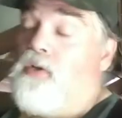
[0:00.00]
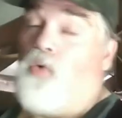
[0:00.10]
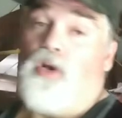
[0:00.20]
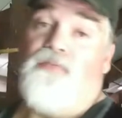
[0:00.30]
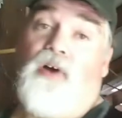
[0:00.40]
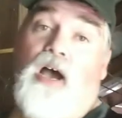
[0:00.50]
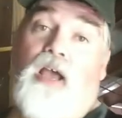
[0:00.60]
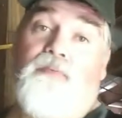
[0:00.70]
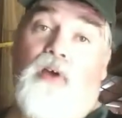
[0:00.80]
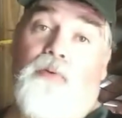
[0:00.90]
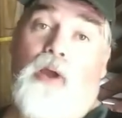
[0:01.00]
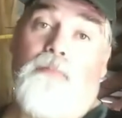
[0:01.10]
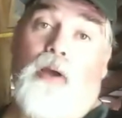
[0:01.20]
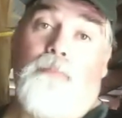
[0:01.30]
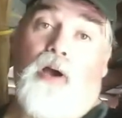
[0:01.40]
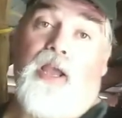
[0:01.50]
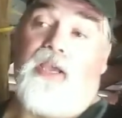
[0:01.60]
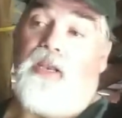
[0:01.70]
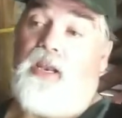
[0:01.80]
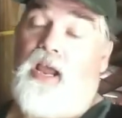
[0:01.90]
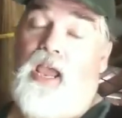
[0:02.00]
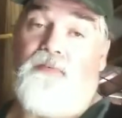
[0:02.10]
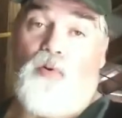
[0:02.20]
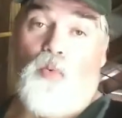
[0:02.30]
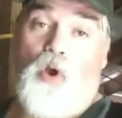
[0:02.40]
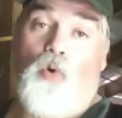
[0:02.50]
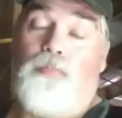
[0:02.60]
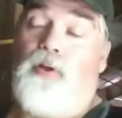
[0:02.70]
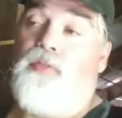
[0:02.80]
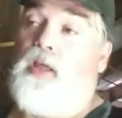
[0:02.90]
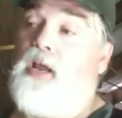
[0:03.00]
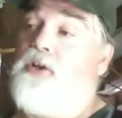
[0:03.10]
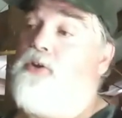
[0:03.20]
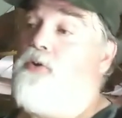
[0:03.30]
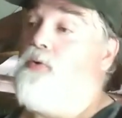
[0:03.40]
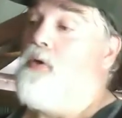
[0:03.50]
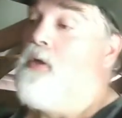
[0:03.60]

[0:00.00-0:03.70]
25, I ride my bike, and then I have a rope that I do,